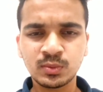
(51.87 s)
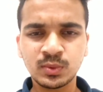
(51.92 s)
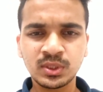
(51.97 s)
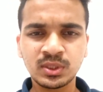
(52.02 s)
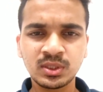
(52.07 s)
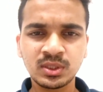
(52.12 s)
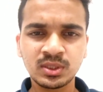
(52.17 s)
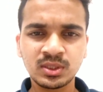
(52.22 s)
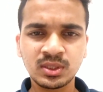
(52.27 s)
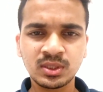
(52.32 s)

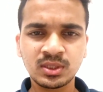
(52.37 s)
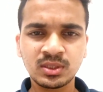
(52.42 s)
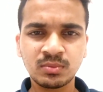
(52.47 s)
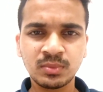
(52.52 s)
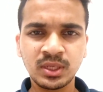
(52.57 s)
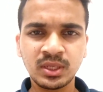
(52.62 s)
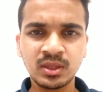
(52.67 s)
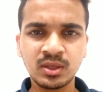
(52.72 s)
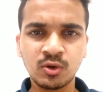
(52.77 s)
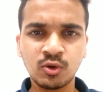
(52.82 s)
which is it's
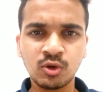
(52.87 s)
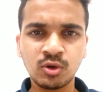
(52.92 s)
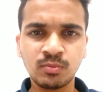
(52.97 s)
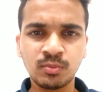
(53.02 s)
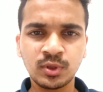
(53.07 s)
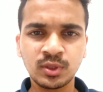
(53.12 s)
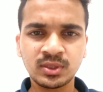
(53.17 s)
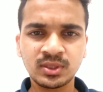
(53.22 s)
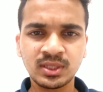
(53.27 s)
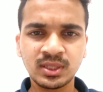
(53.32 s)
made the whole
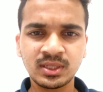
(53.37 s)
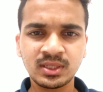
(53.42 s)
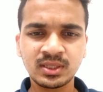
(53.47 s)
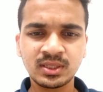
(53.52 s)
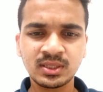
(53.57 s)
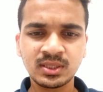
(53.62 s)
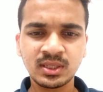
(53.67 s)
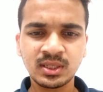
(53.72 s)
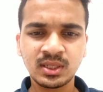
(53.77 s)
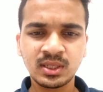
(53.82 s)
process